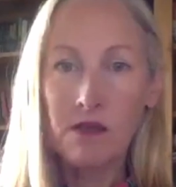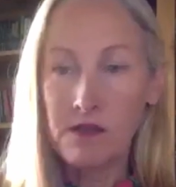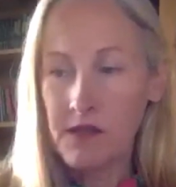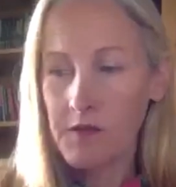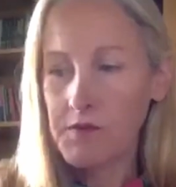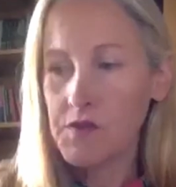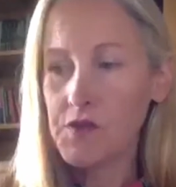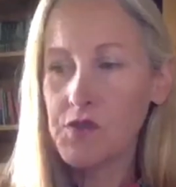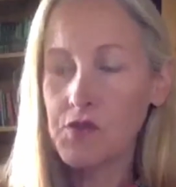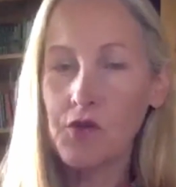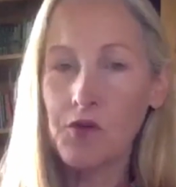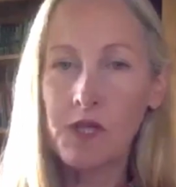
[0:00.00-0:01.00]
in terms of the
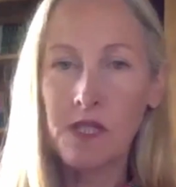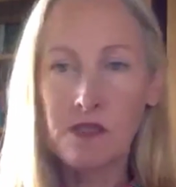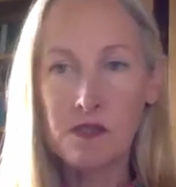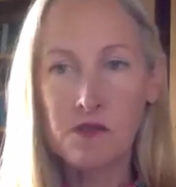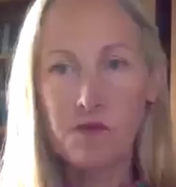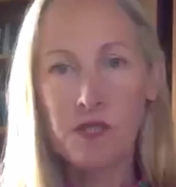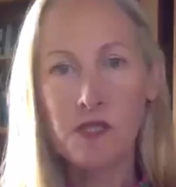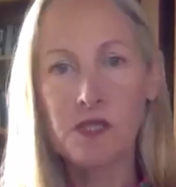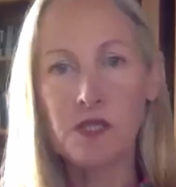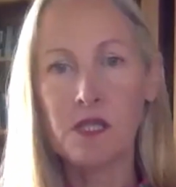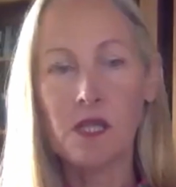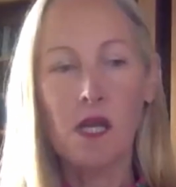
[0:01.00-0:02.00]
story this is
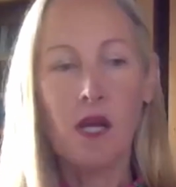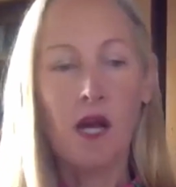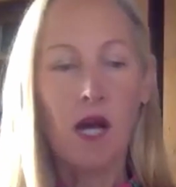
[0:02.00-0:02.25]
fiction,